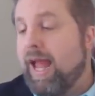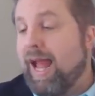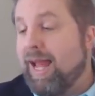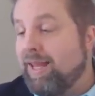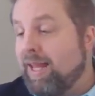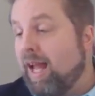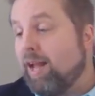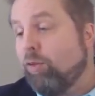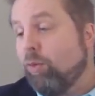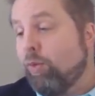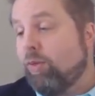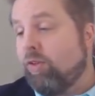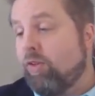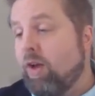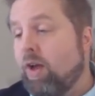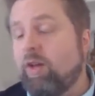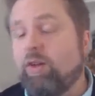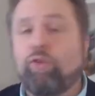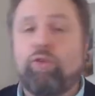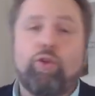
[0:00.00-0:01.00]
And that's what
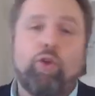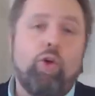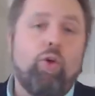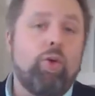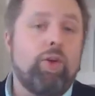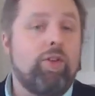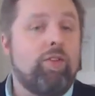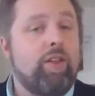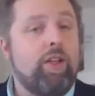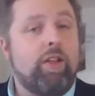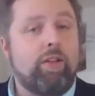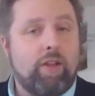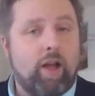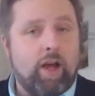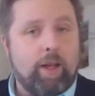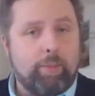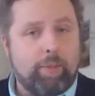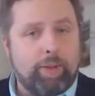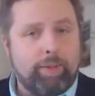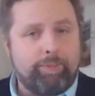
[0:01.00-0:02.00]
scholars are calling
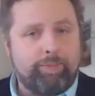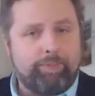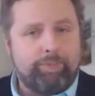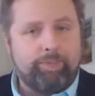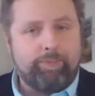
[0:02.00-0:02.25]
de-alignment.